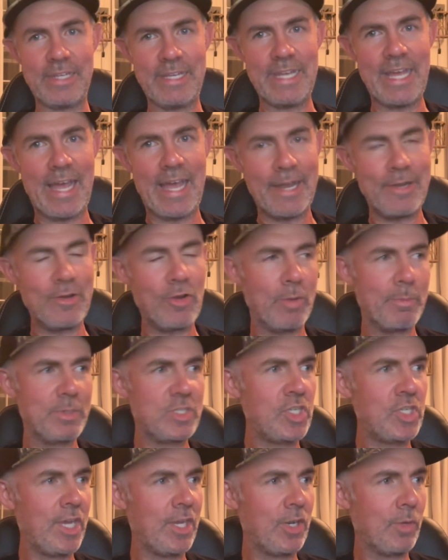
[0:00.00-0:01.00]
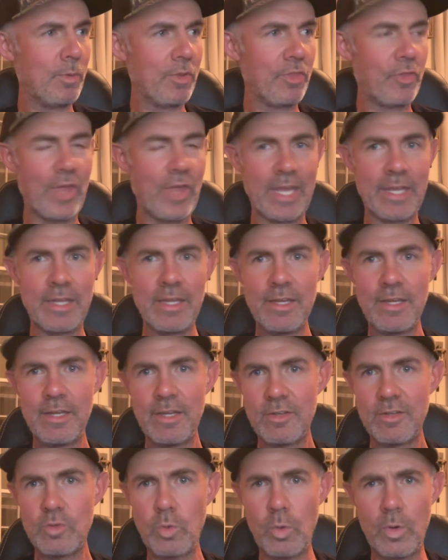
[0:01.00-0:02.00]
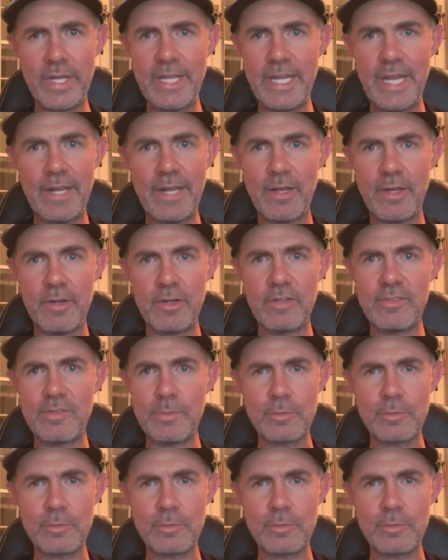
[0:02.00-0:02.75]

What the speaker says: Yeah, I know I'm a channel with like 2,800